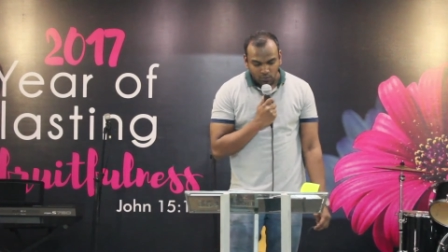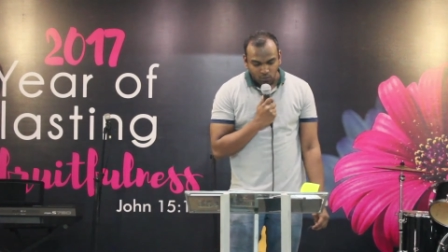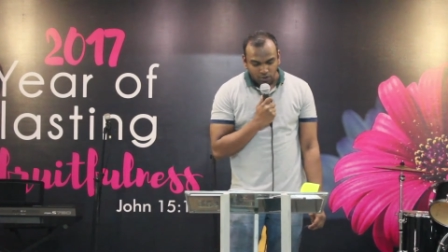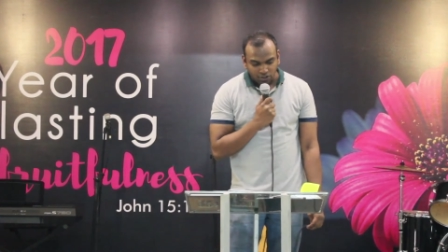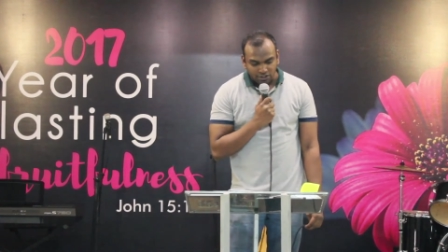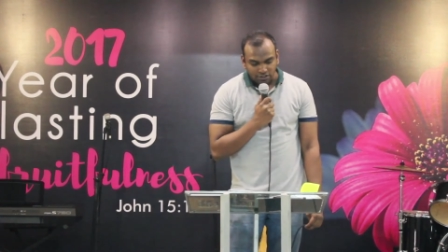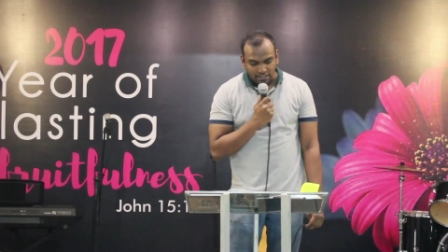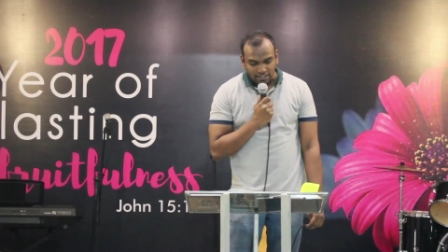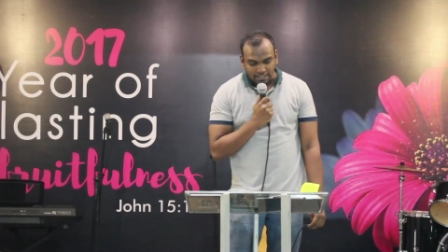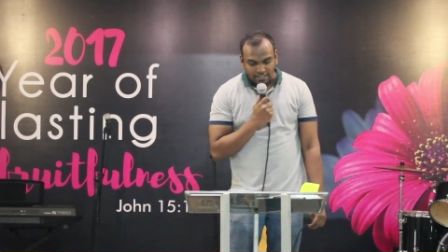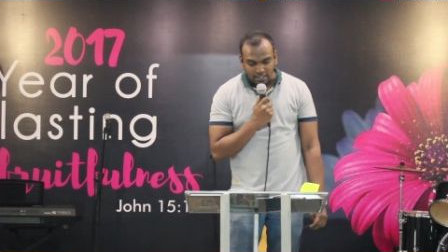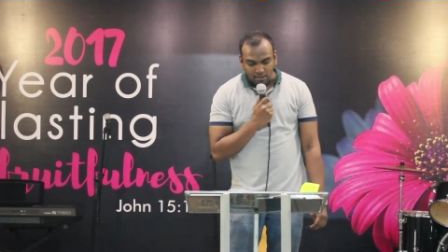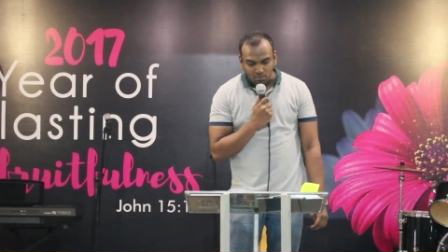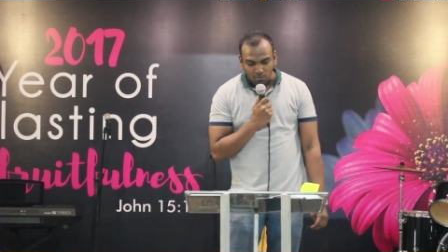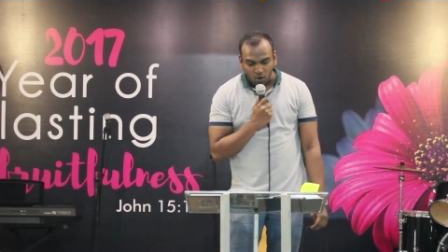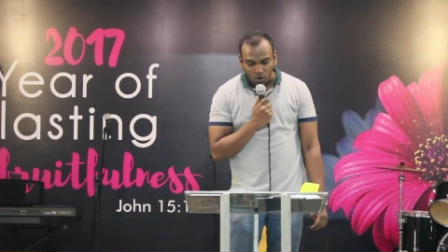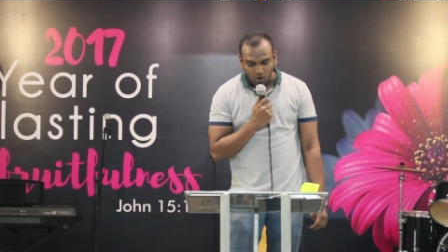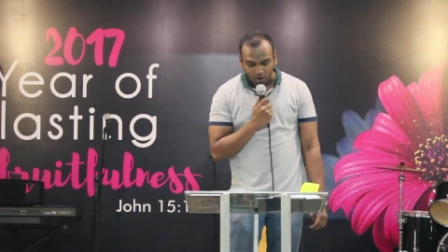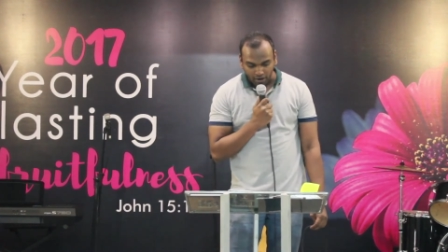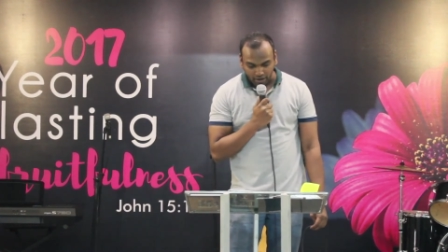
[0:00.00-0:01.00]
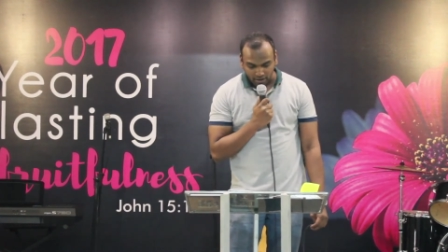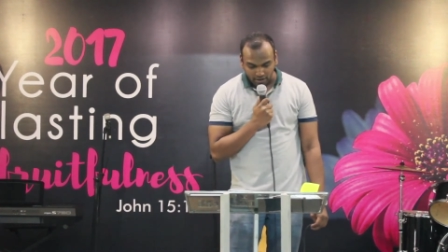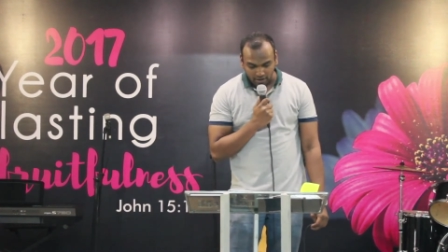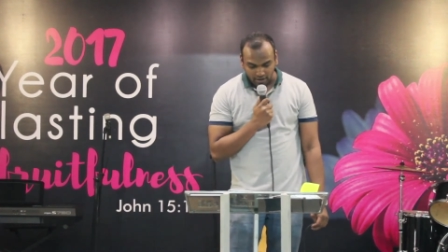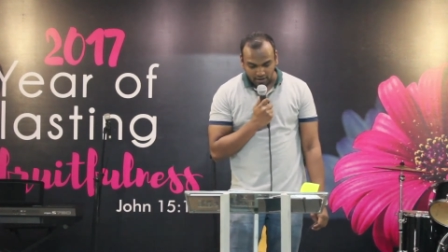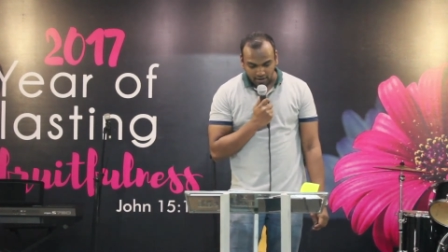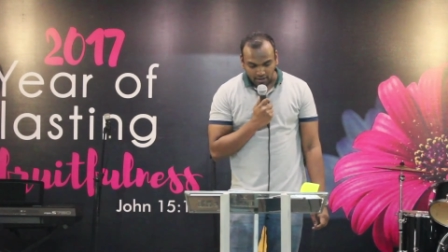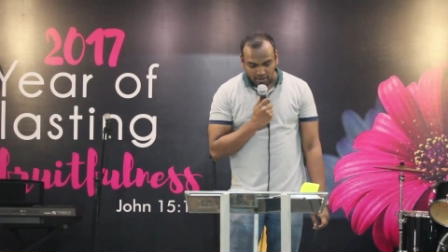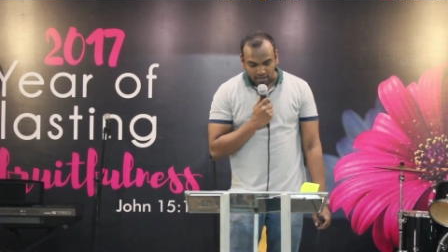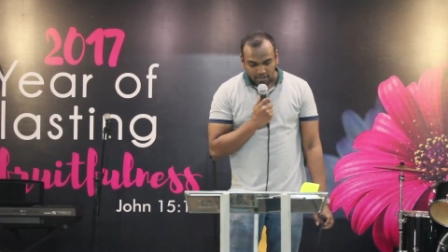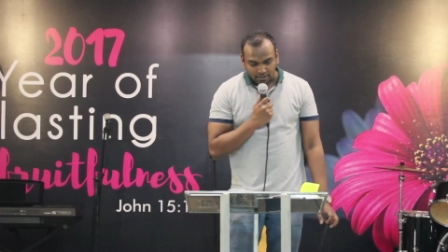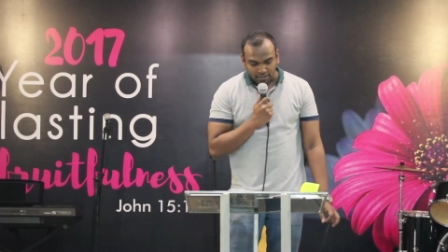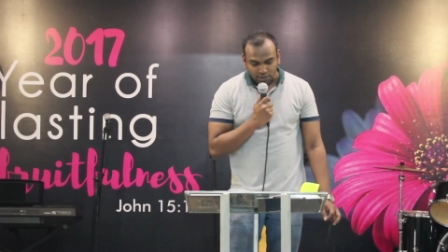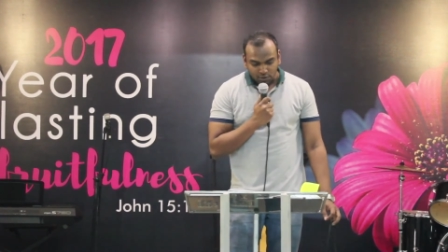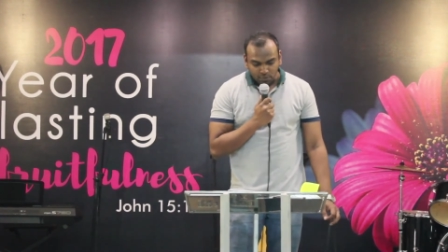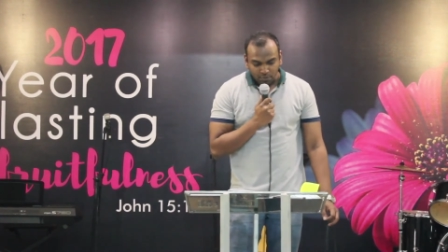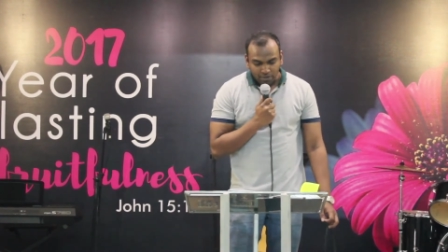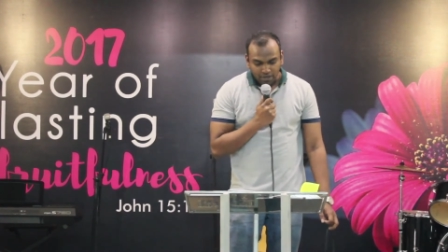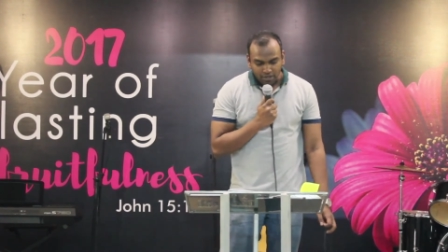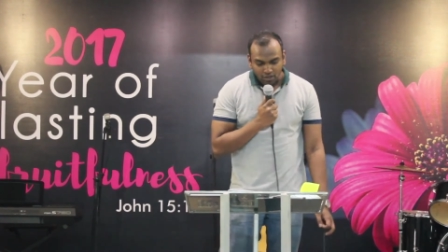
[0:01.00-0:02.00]
was a little boy. The
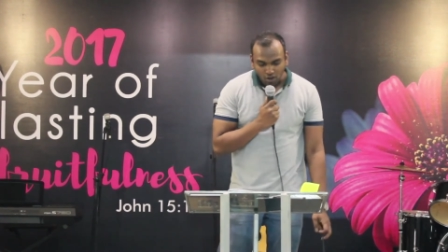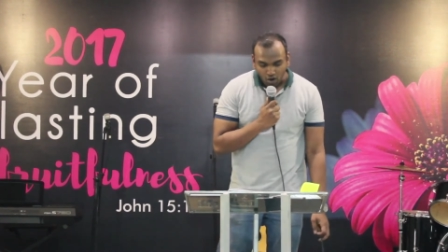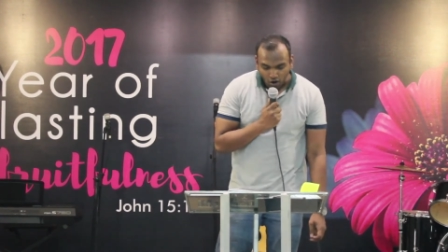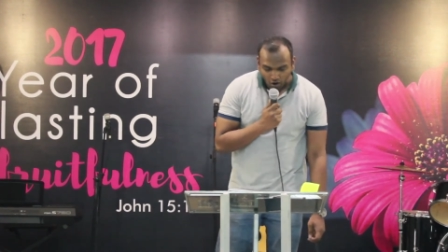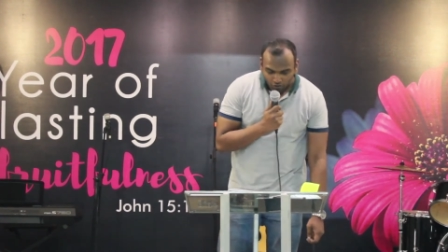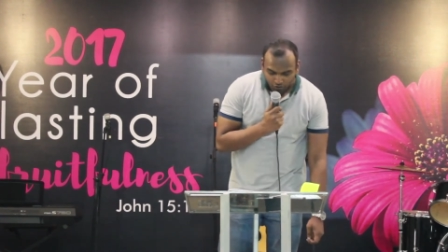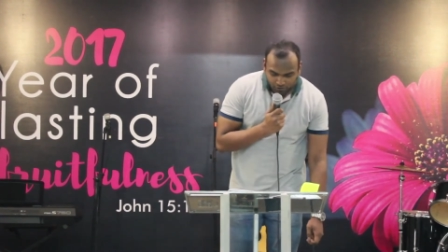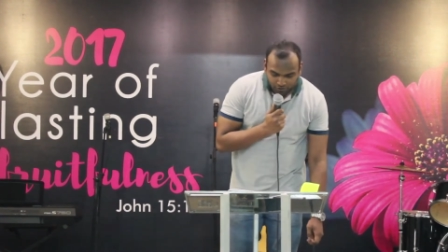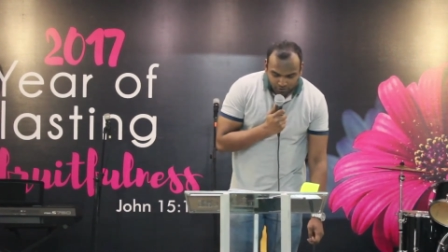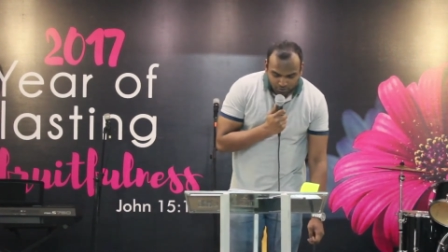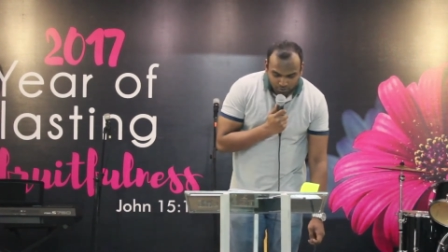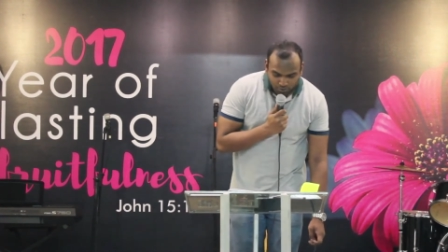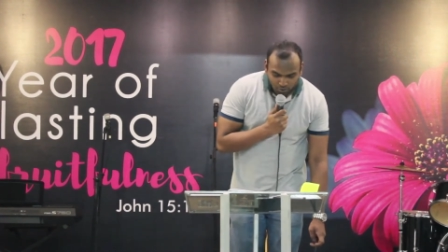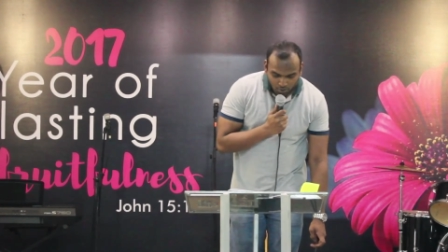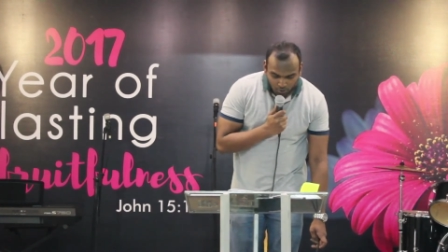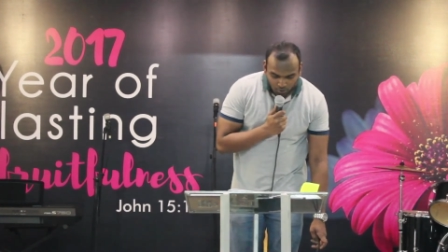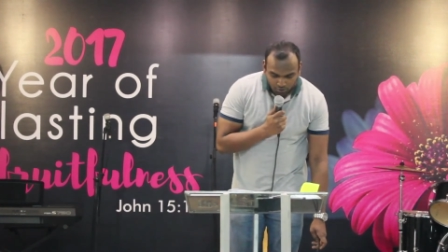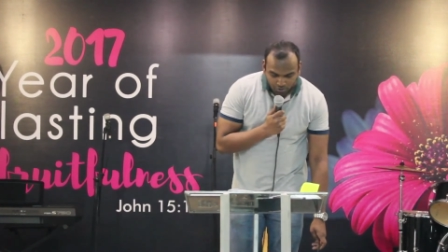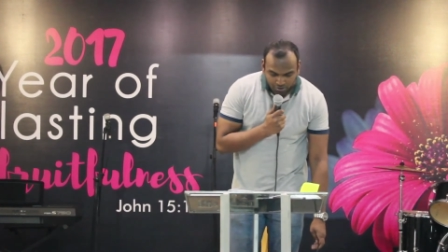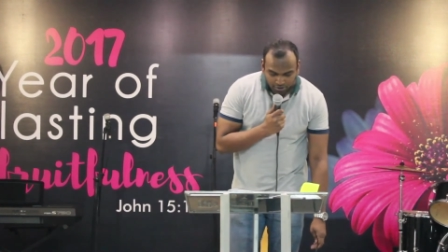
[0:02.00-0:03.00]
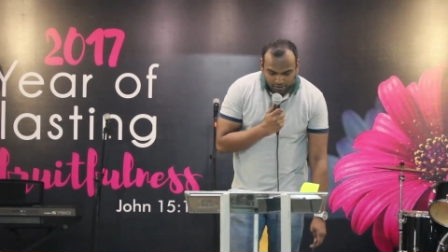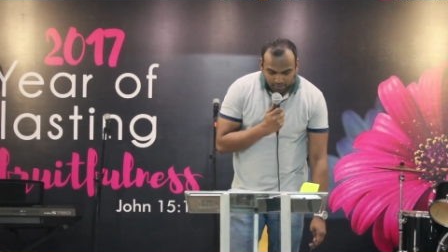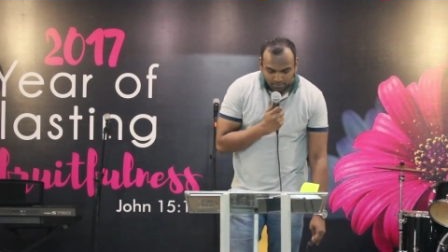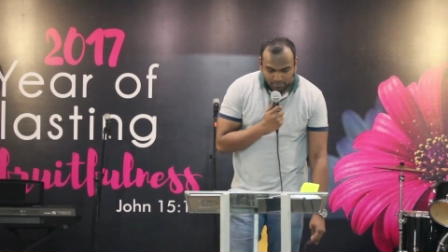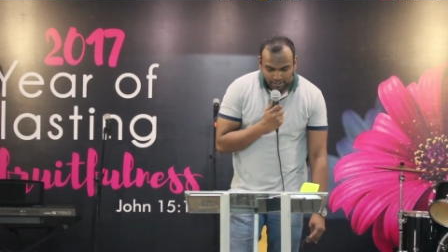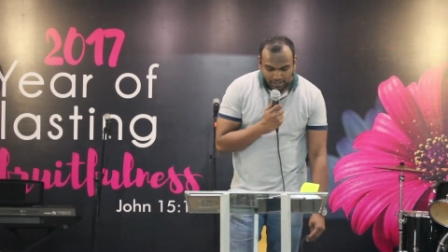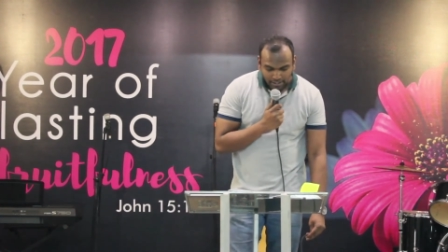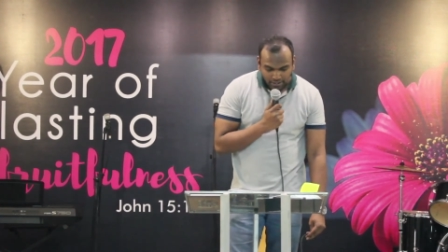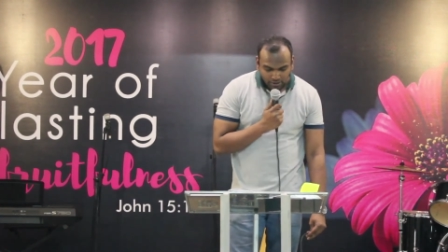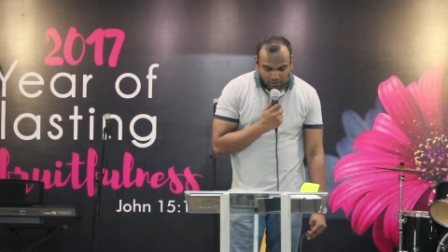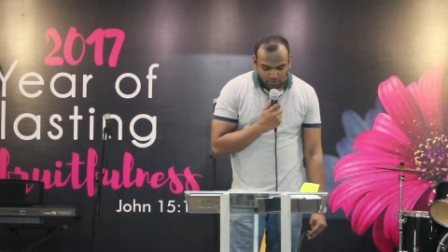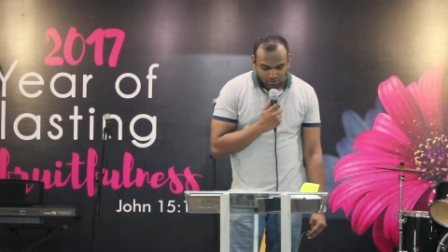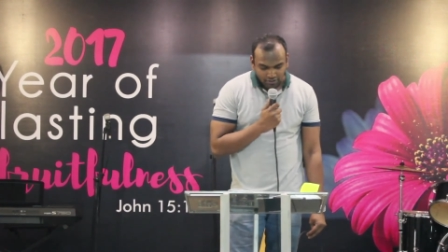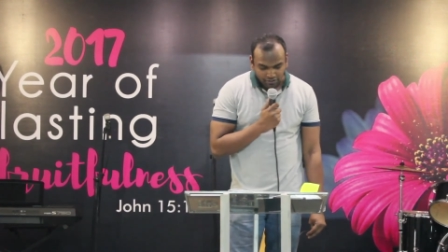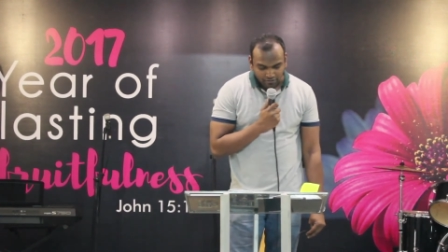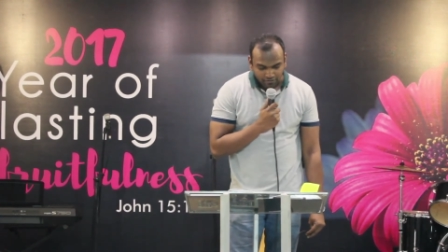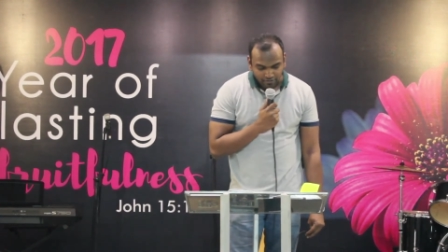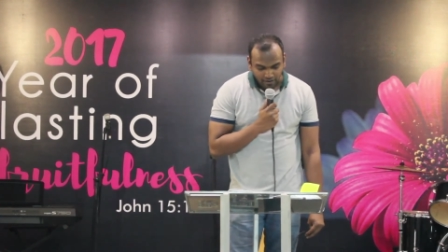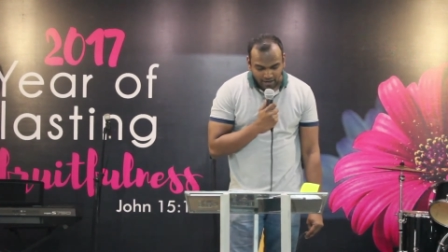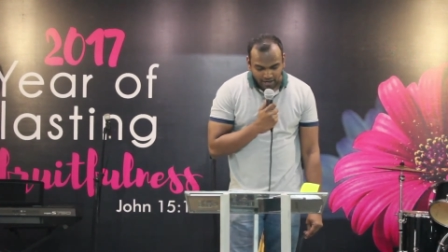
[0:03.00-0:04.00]
spirit often throws him into the
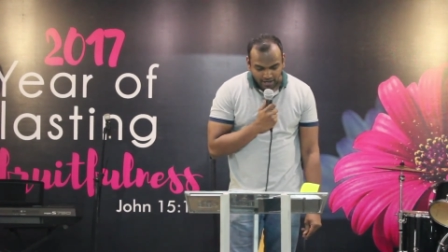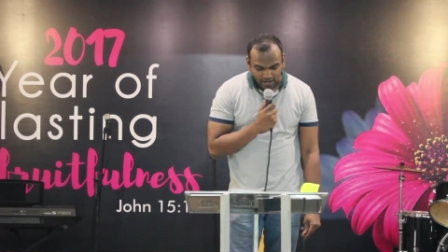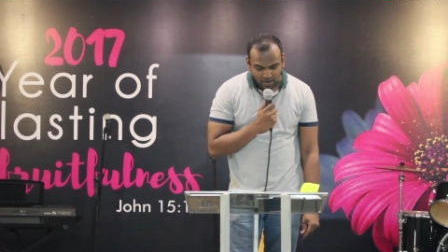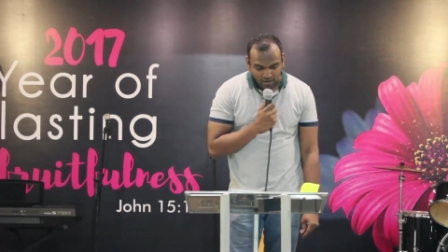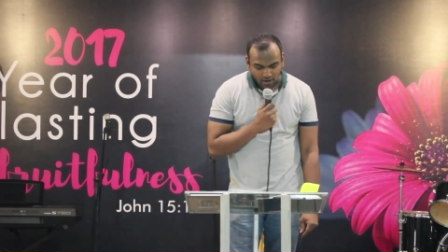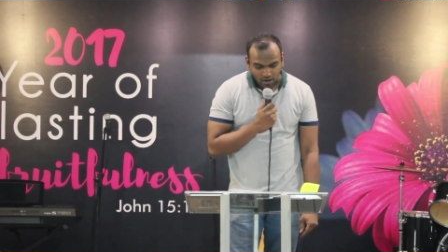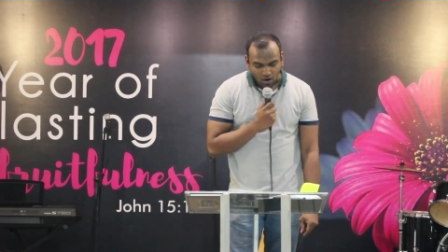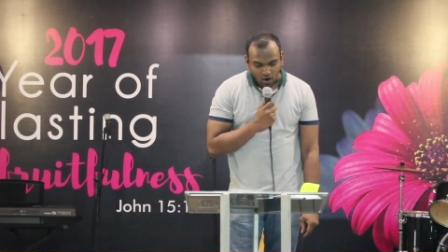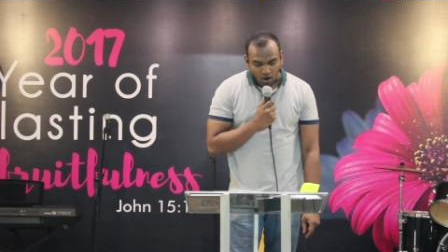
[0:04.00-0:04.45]
fire